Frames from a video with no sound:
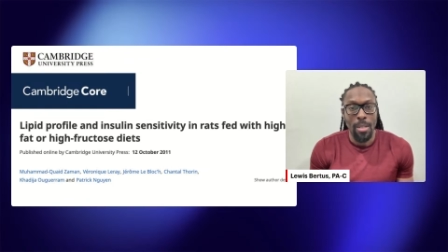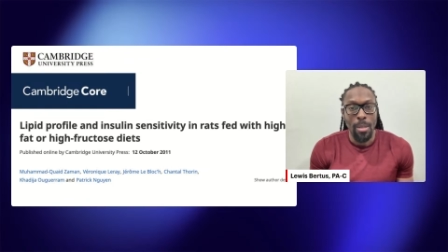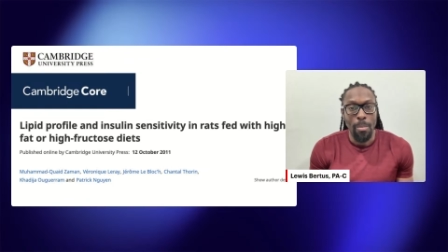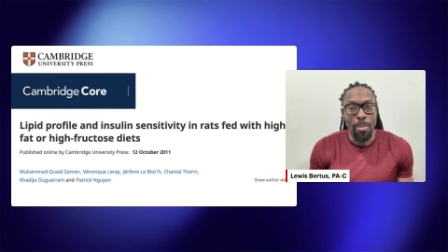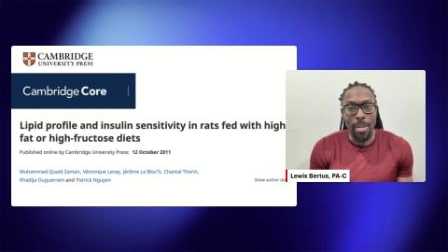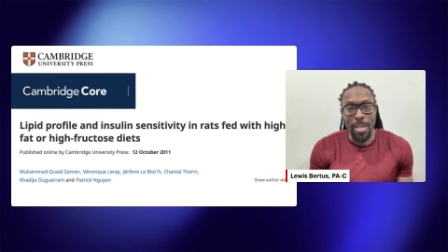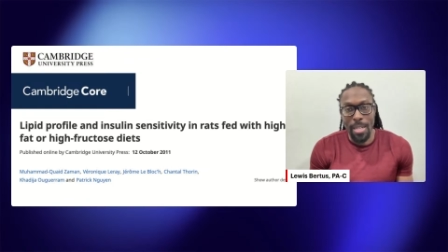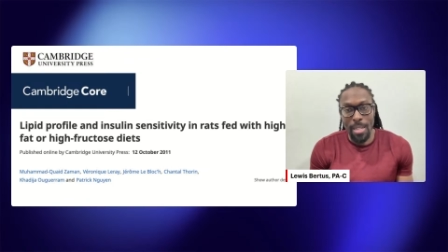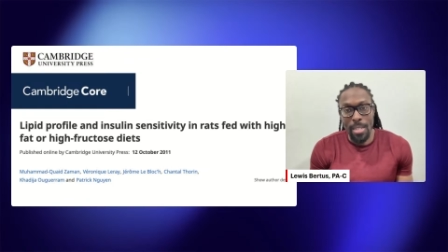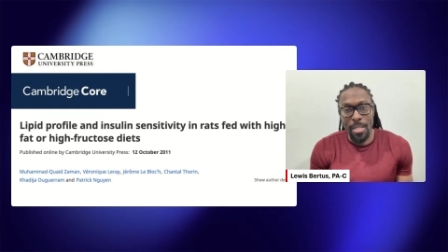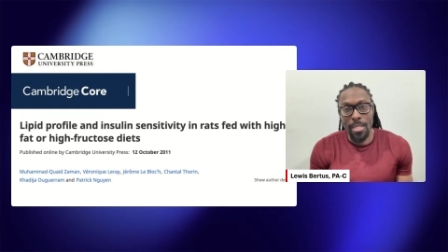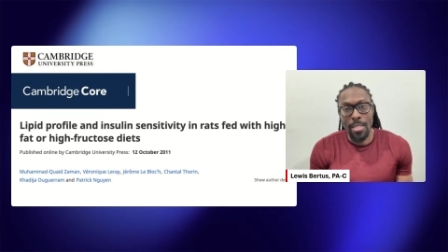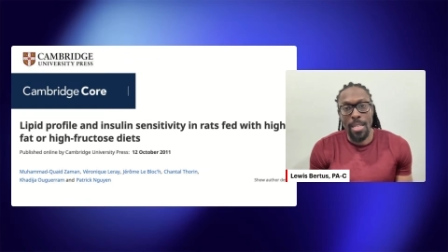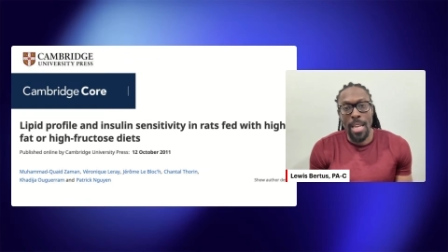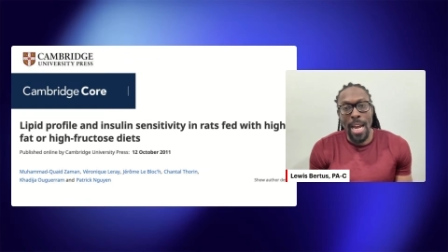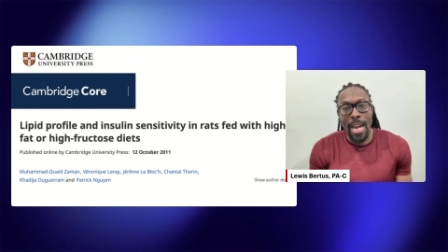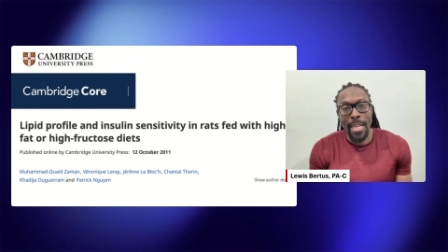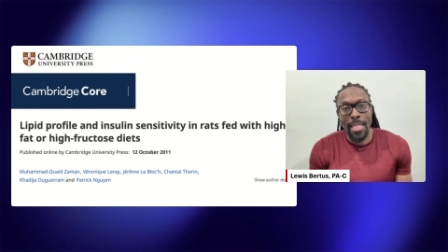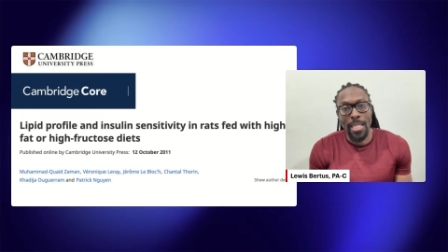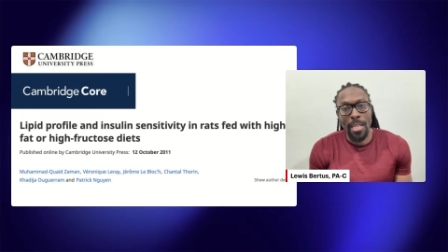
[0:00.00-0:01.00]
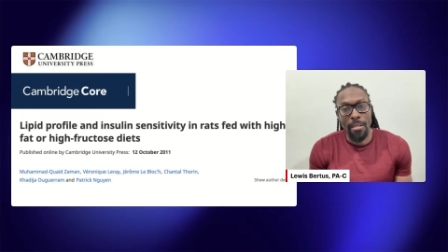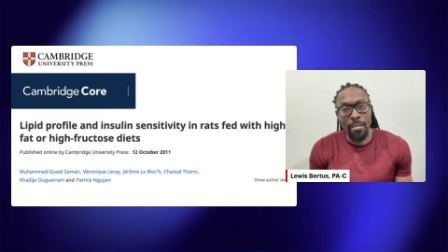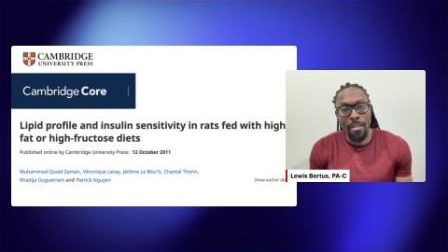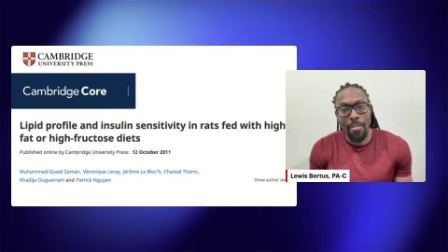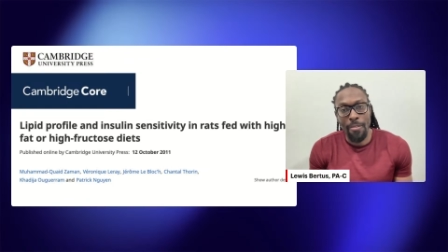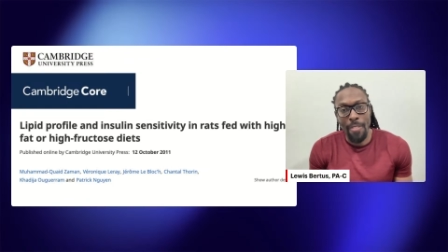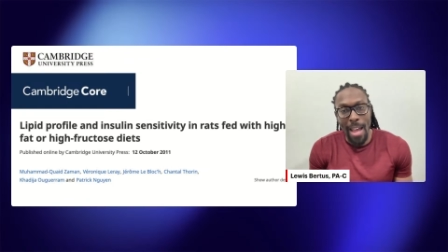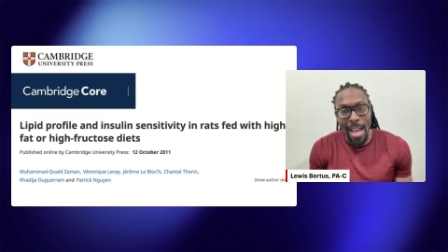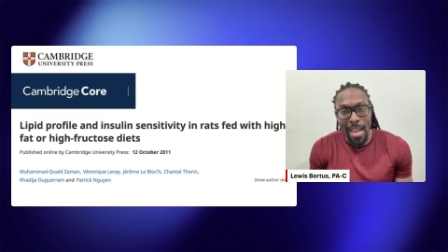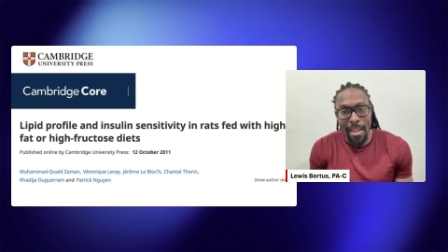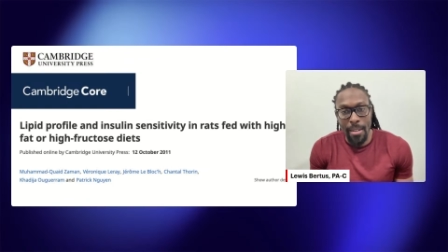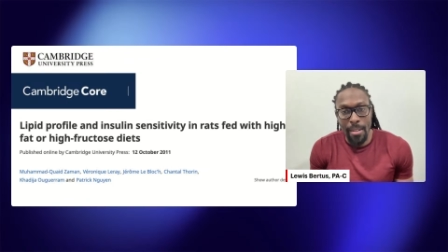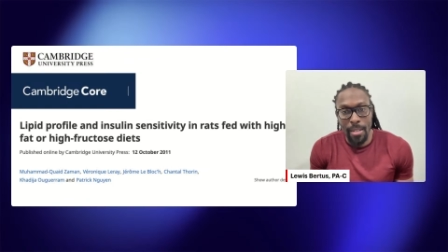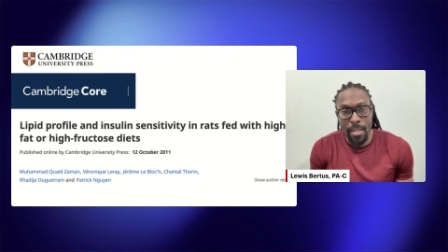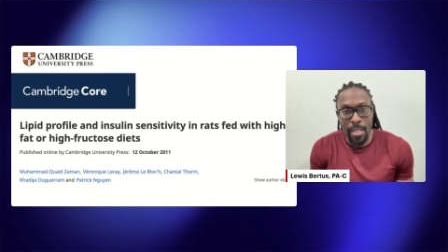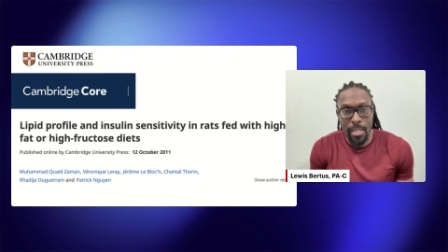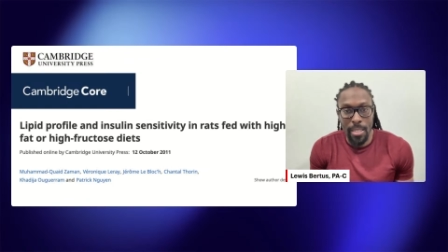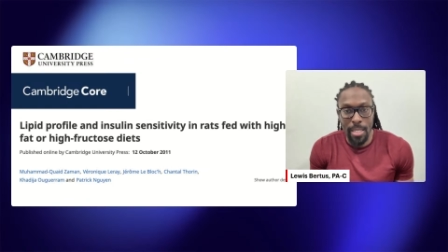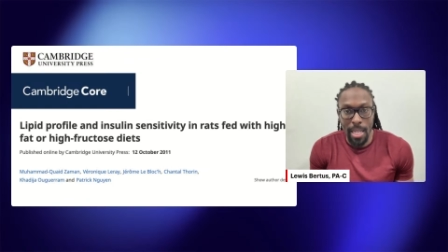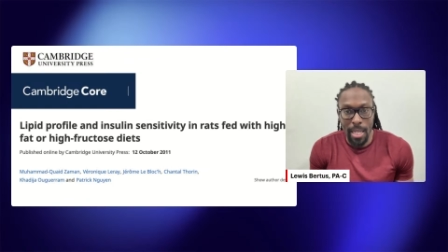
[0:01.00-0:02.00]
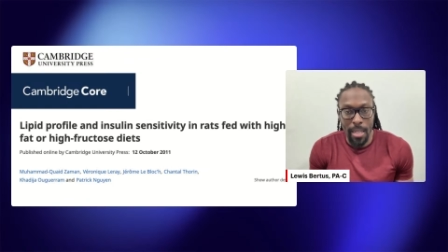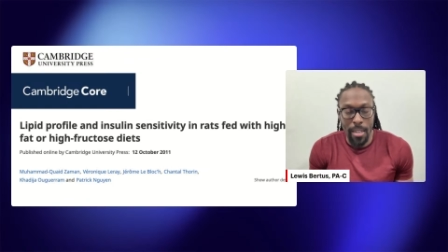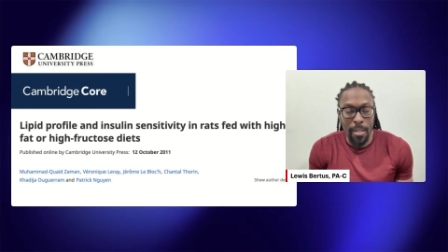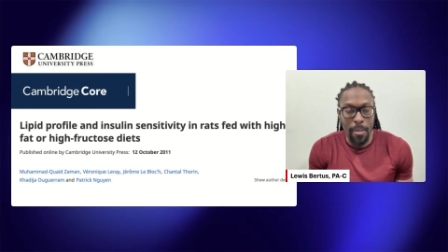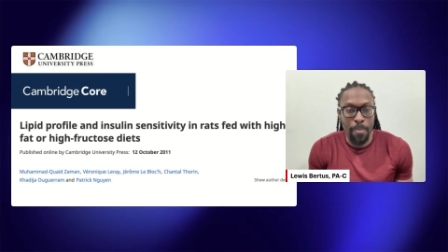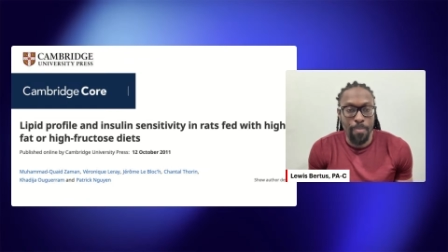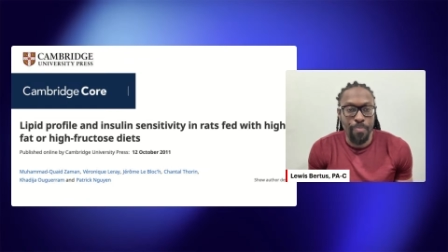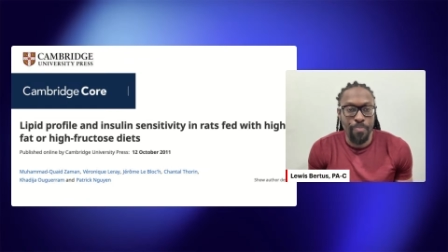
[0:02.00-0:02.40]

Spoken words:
but it is dietary fat intake,